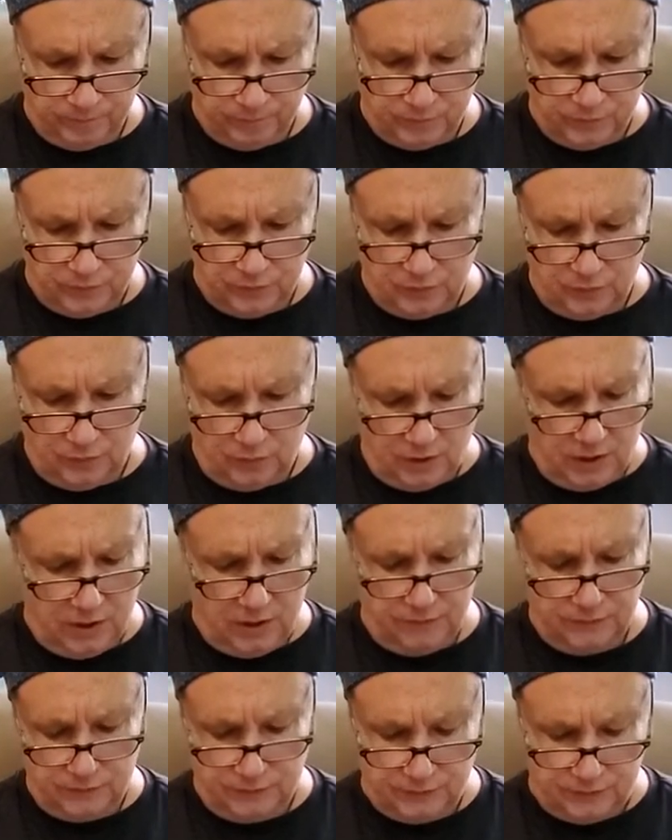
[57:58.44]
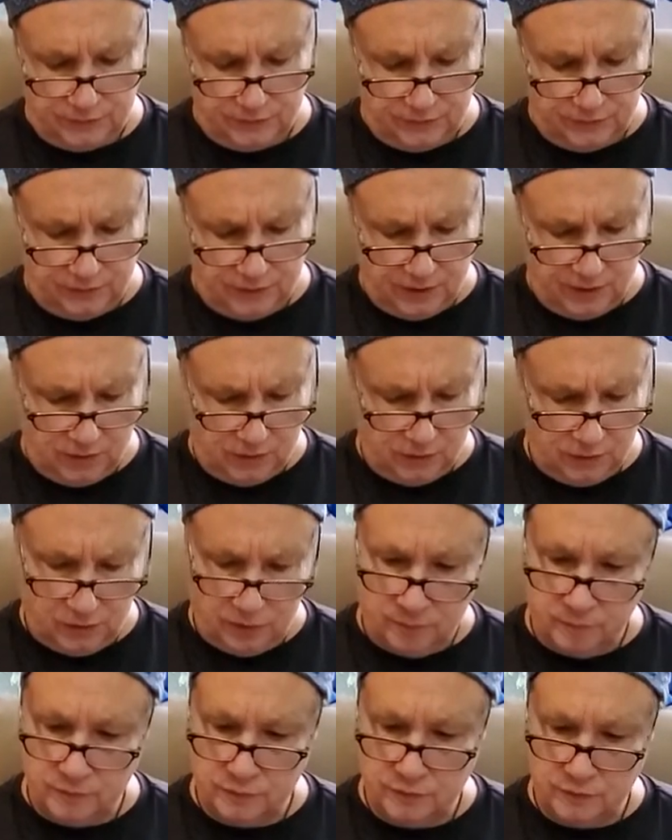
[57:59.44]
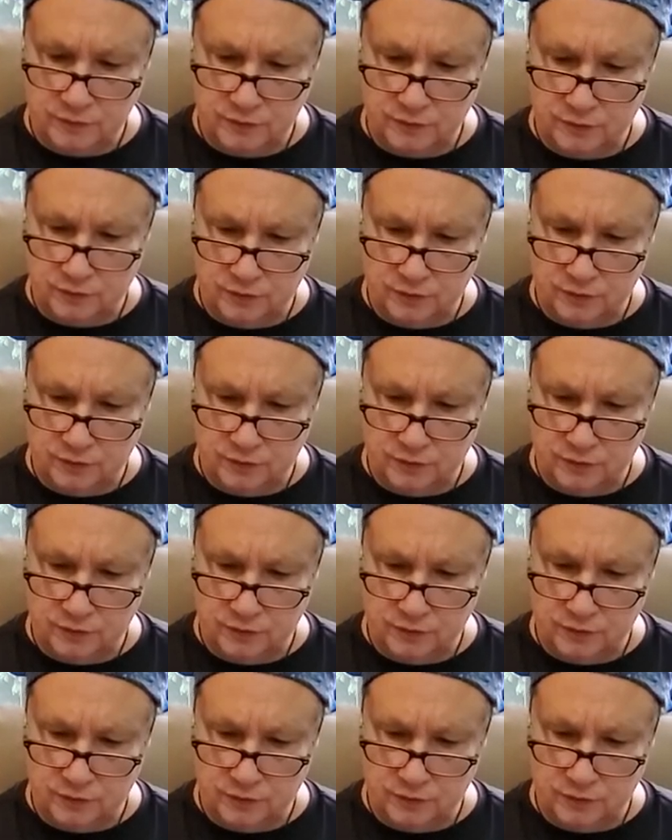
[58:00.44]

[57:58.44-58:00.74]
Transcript: So I have to see the outcome to do